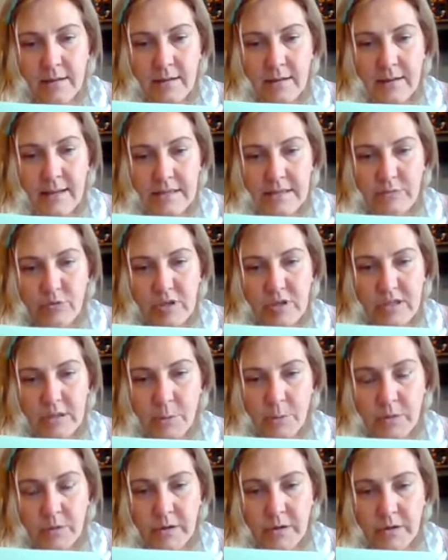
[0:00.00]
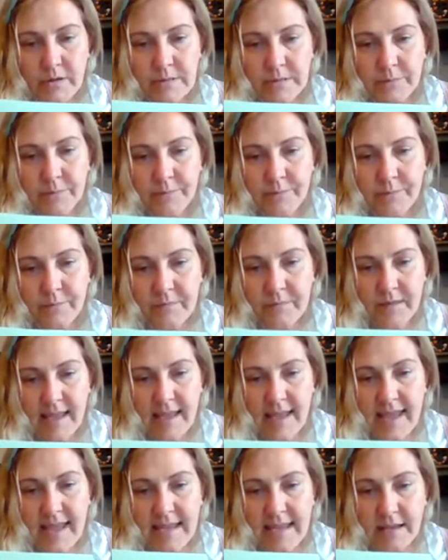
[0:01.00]
Let's read the word.
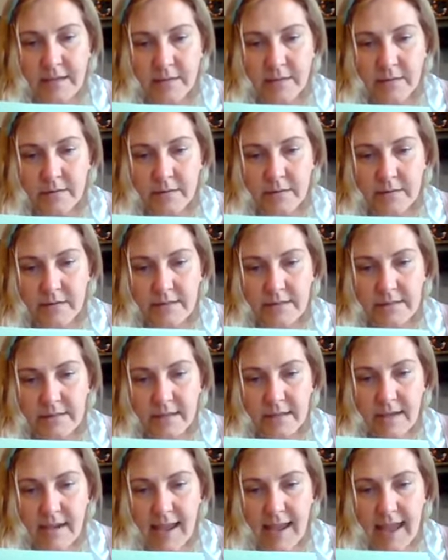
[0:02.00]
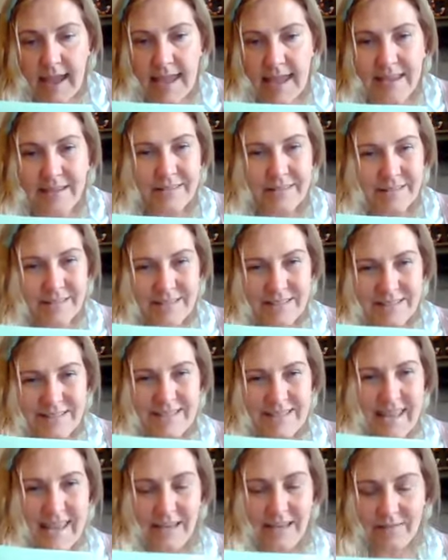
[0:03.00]
A, s, a,
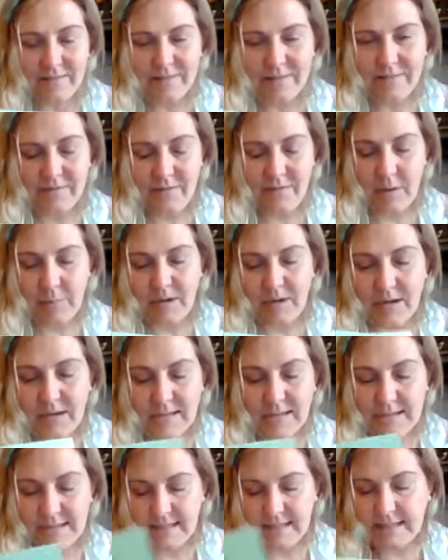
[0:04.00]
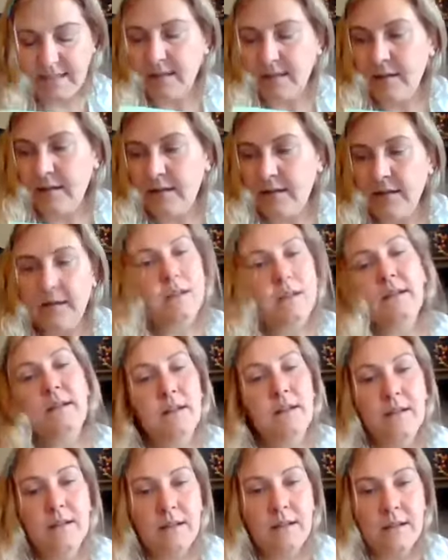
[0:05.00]
say. Fabulous.
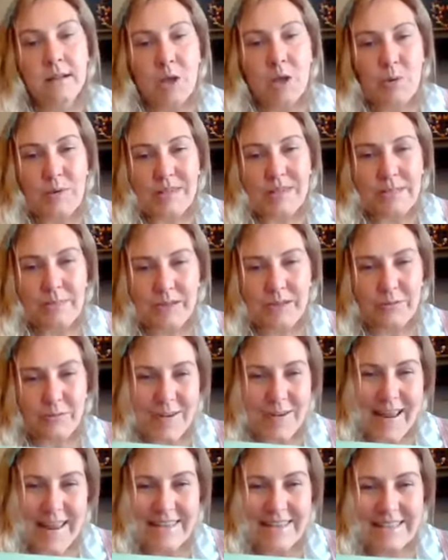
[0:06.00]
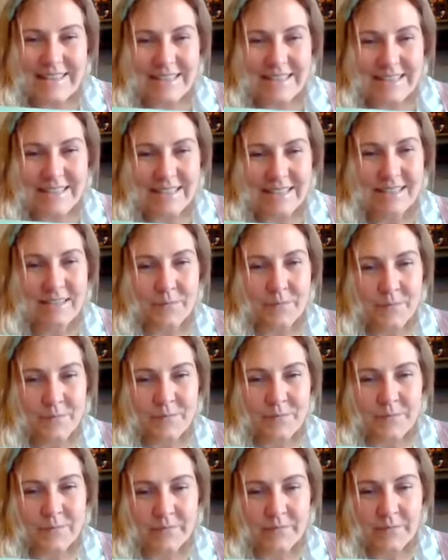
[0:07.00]
Who are the special friends?
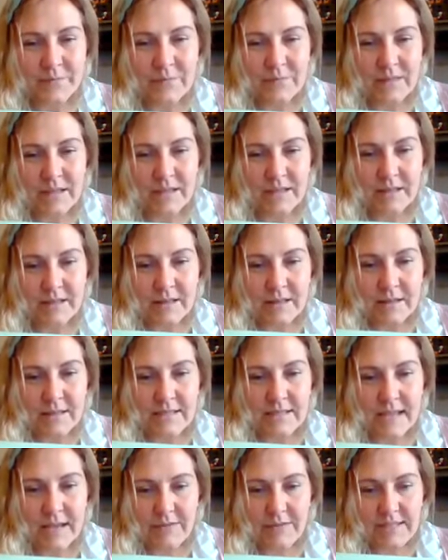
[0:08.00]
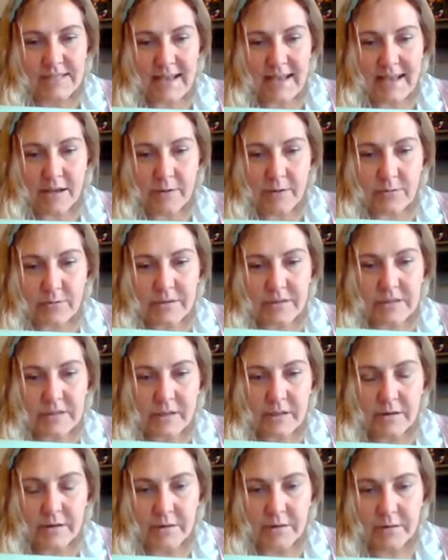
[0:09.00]
Say the sounds,
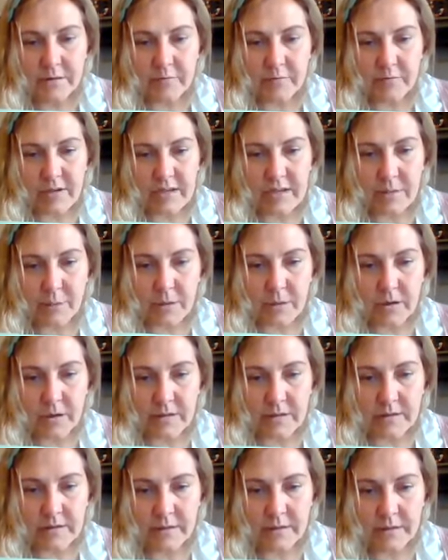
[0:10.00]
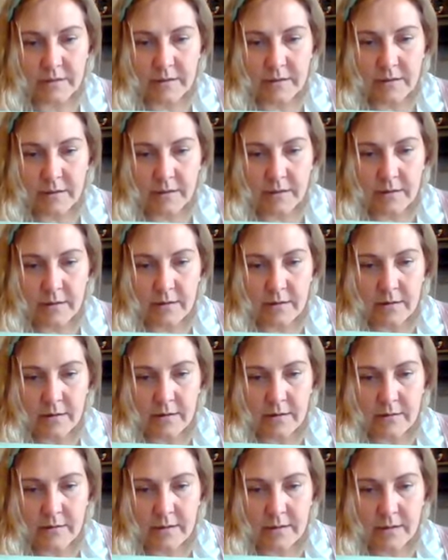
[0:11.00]
read the word.
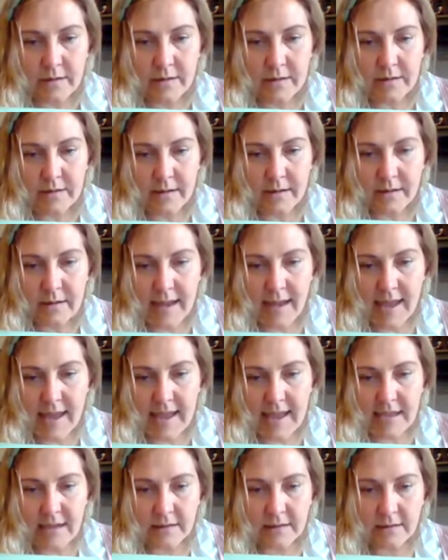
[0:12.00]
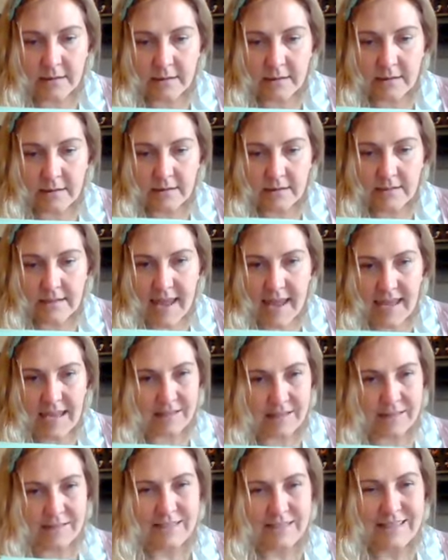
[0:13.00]
D, A, day.
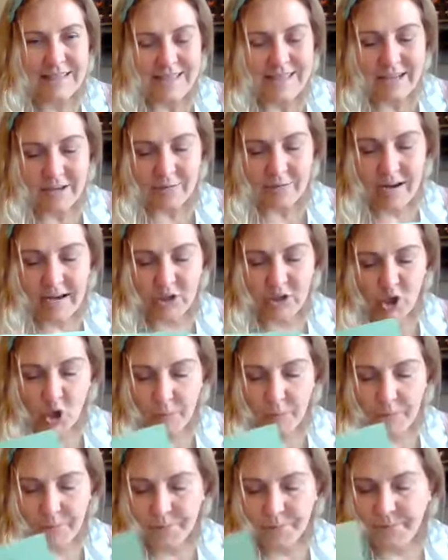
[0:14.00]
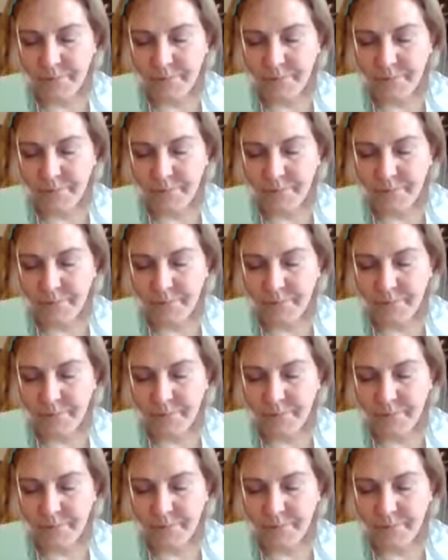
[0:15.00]
Great job.